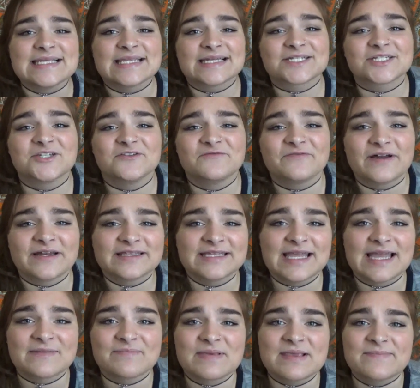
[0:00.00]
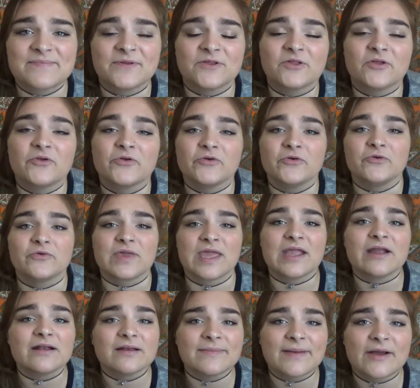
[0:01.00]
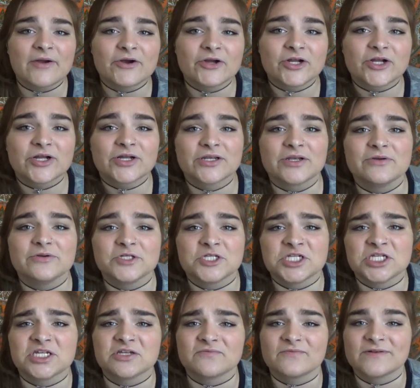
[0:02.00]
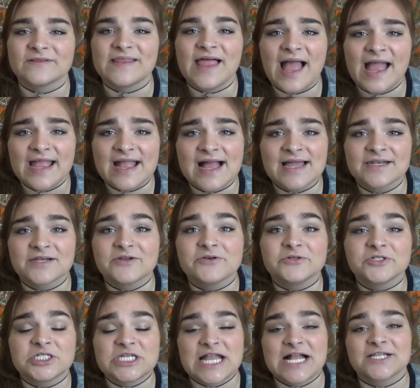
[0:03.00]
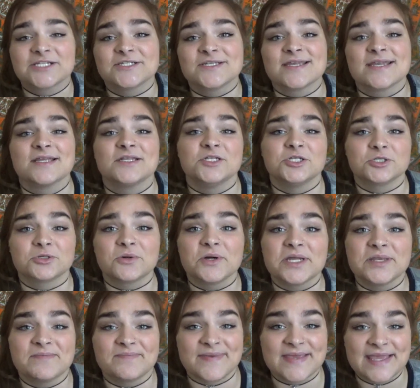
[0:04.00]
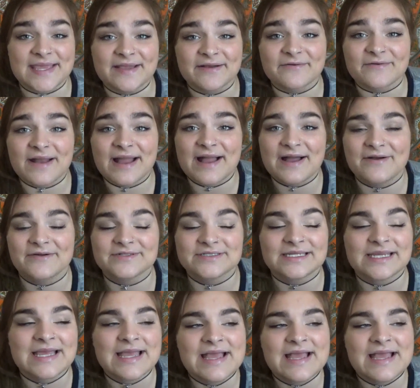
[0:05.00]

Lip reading: that she finally had people who cared about her and who she could rely on and who she actually enjoyed being around.